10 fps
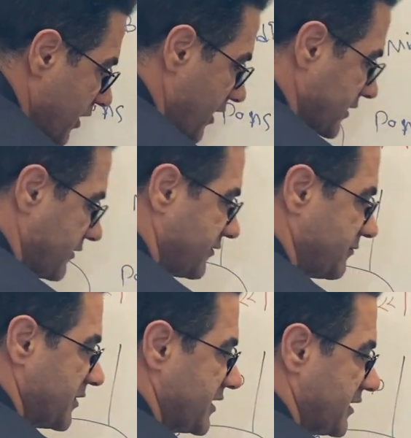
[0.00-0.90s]
part of the
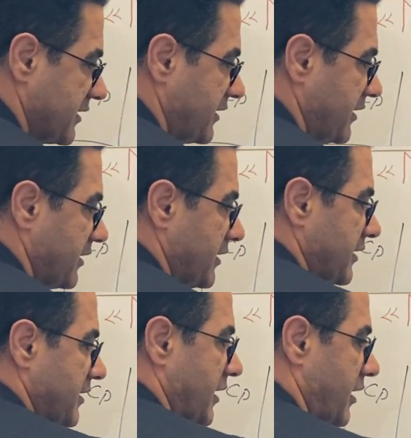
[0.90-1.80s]
medulla.
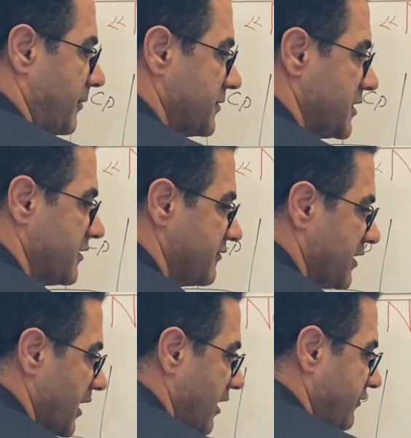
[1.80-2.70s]
Up here we
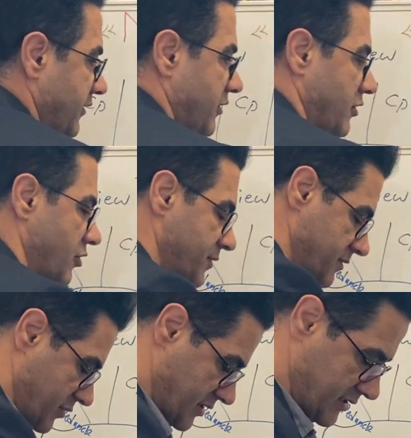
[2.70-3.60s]
have open
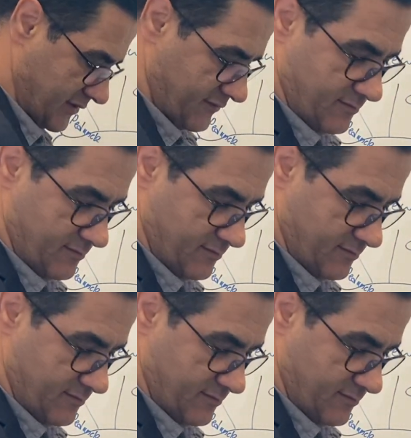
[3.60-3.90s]
part of the